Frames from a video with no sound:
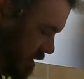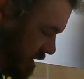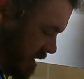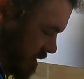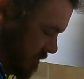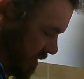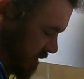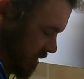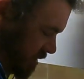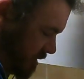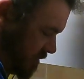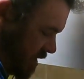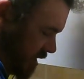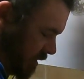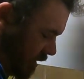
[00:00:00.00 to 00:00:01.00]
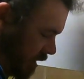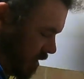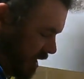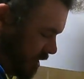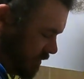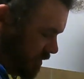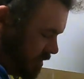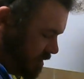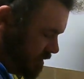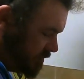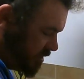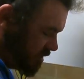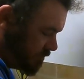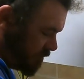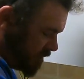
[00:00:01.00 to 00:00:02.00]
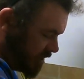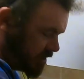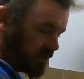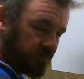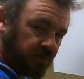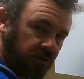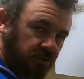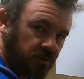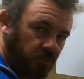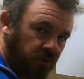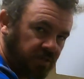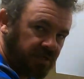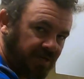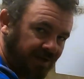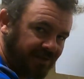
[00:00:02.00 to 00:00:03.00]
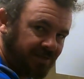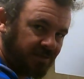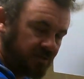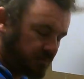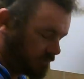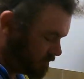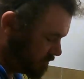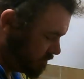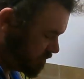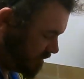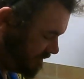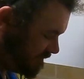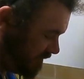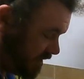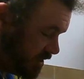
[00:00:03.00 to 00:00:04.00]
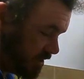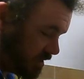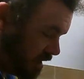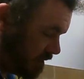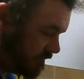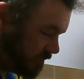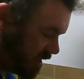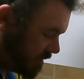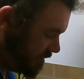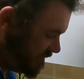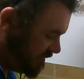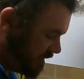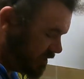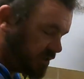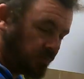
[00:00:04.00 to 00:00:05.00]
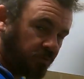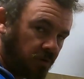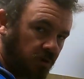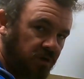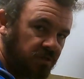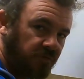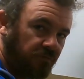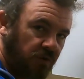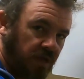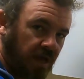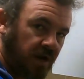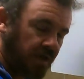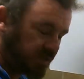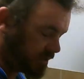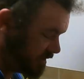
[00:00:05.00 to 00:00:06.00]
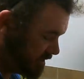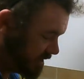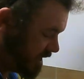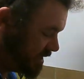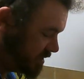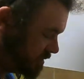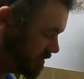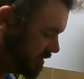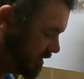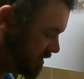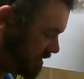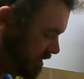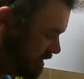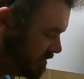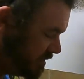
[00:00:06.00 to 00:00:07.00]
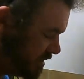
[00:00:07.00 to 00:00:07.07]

Now, because I went light on the herbs and spices because I want to taste the fish, I'm going to be very surprised if we can actually taste all these in here.